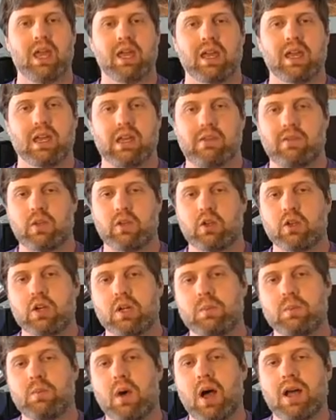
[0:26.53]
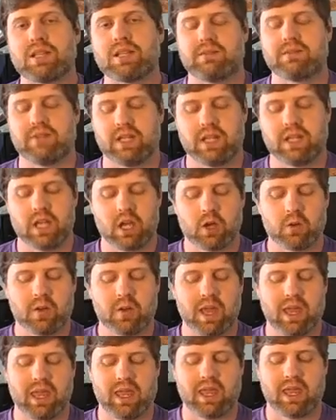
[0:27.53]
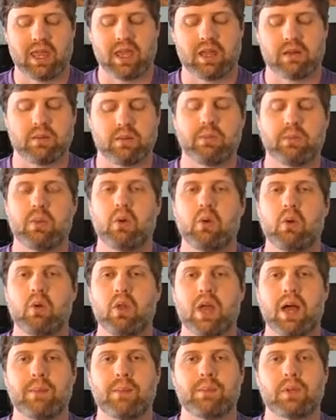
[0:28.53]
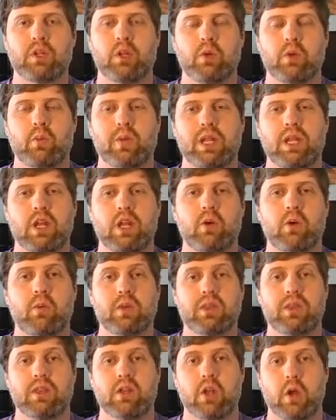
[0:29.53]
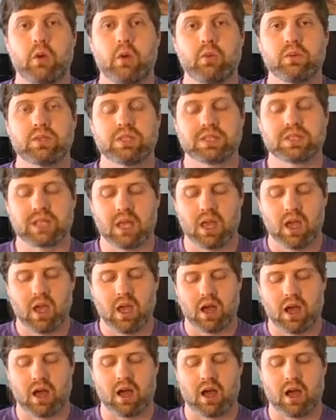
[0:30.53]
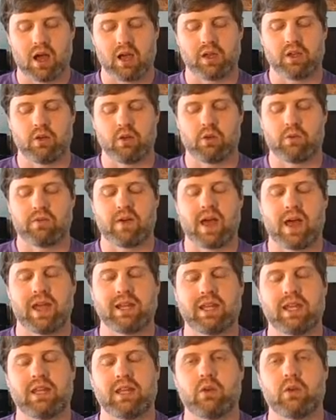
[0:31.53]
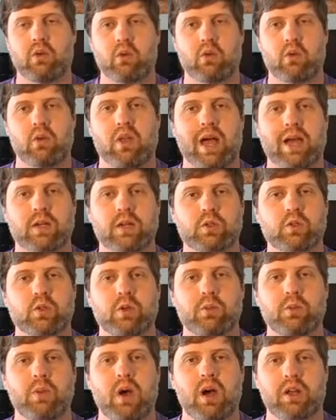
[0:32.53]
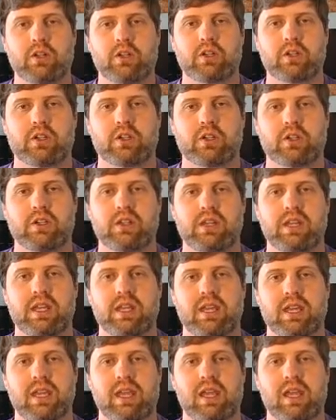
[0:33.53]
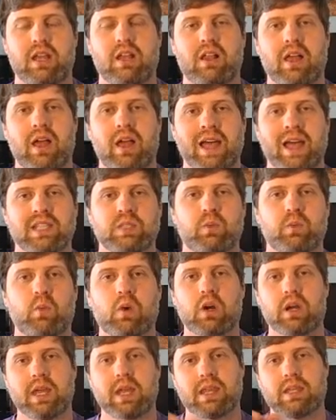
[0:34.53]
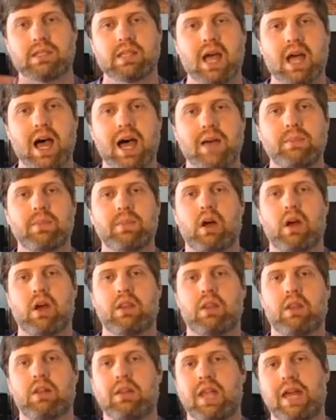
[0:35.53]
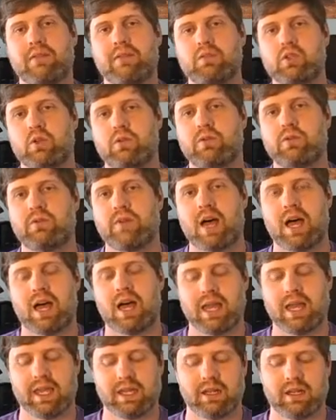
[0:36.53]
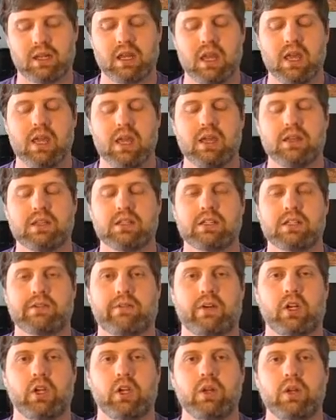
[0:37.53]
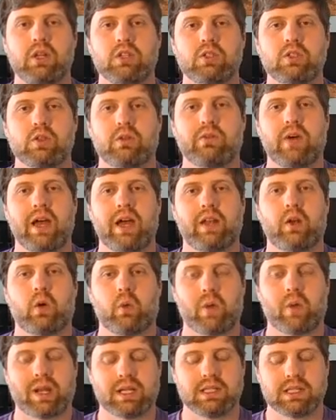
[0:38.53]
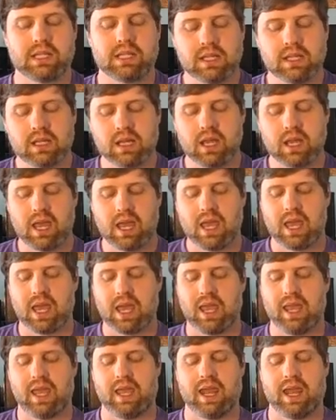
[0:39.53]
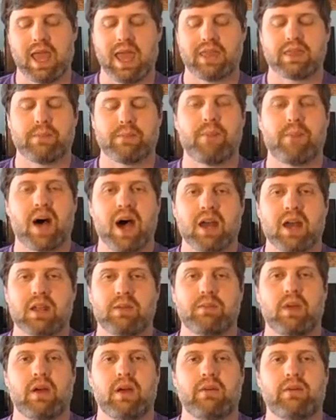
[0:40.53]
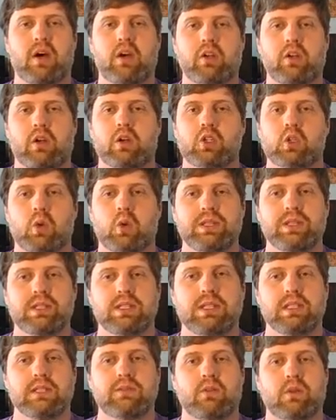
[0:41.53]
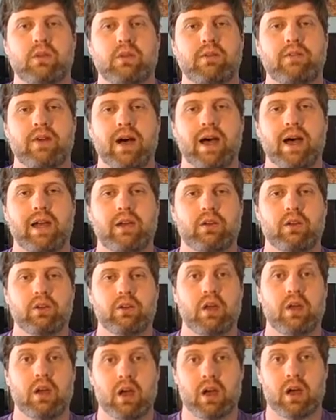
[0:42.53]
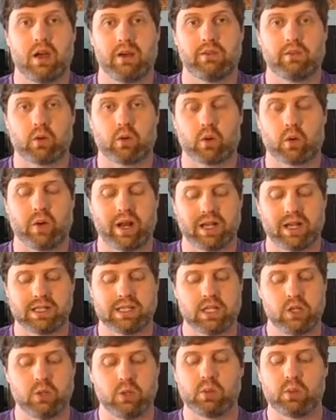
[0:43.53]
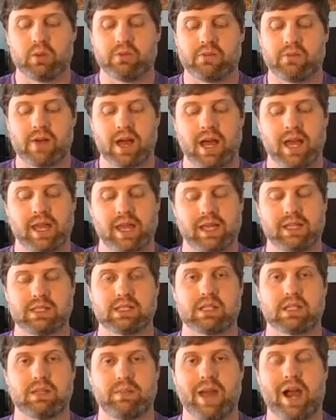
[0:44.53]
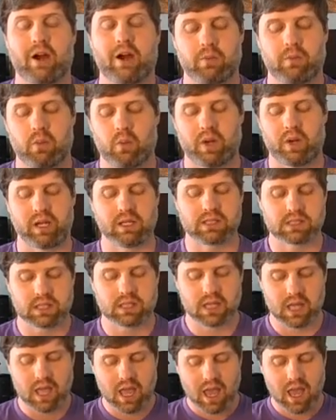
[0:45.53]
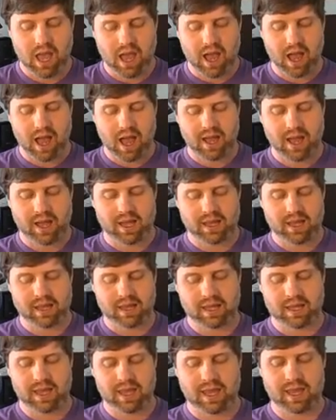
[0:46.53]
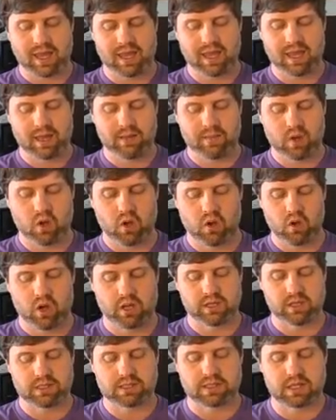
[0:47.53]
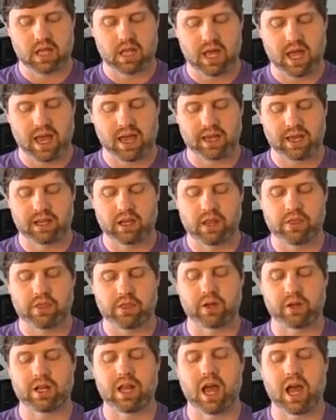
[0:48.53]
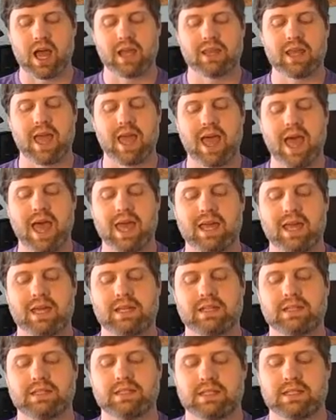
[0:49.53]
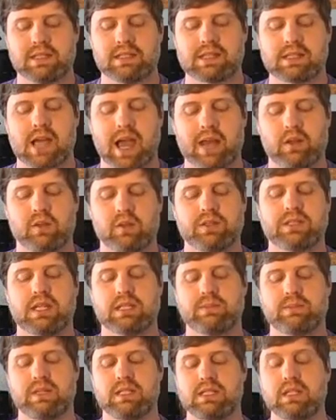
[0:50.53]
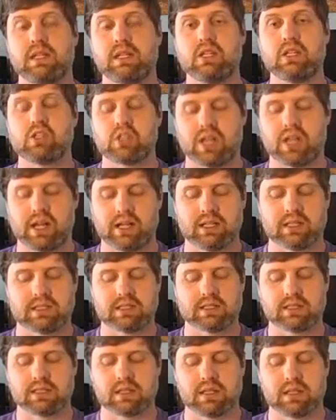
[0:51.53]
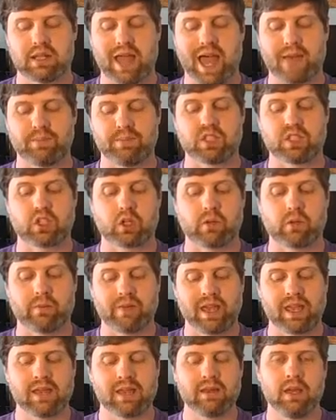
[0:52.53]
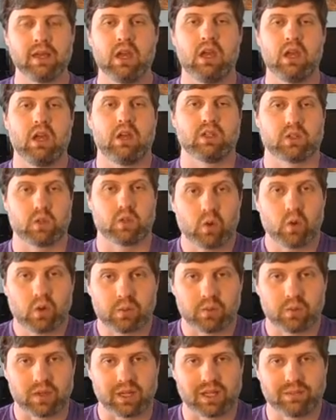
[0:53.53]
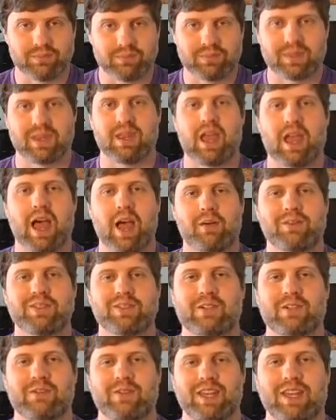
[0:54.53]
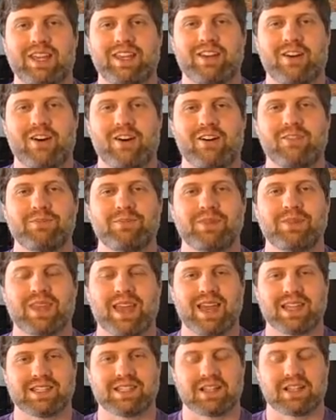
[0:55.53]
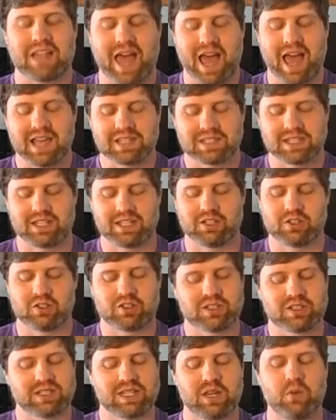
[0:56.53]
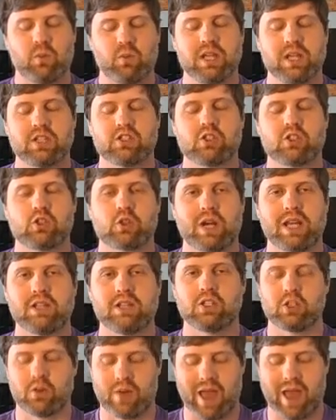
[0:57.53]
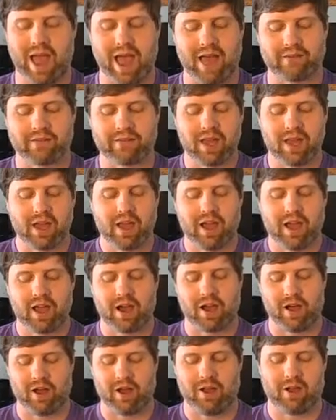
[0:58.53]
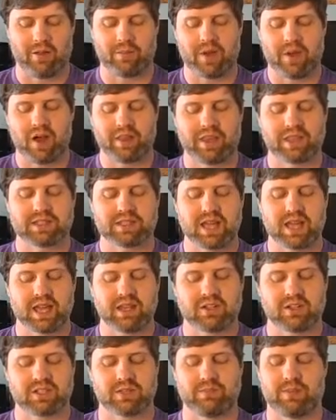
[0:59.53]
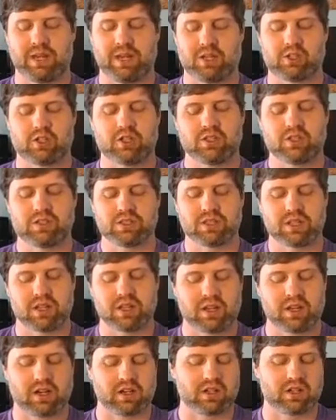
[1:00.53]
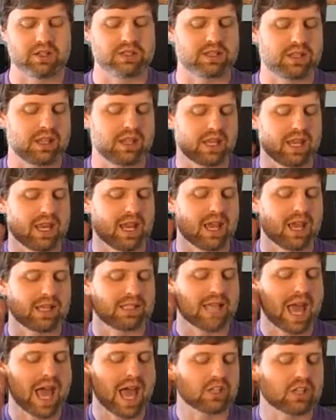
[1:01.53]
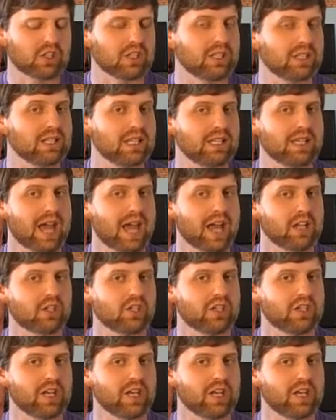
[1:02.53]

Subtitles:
If you could, pause the video and pull up a new window with the notes. You'll find it in the Google Classroom under the classwork at the top. On the left, you'll find the different units. You'll find heredity. And at the bottom of all your choices for the file for heredity, you will find the PowerPoint. I am on slide 39 that has the title says Mendelian Genetics Lab Survey. So normally, I would survey y'all as a class and see which traits you have. On that slide, there's some pictures. There is the attached and detached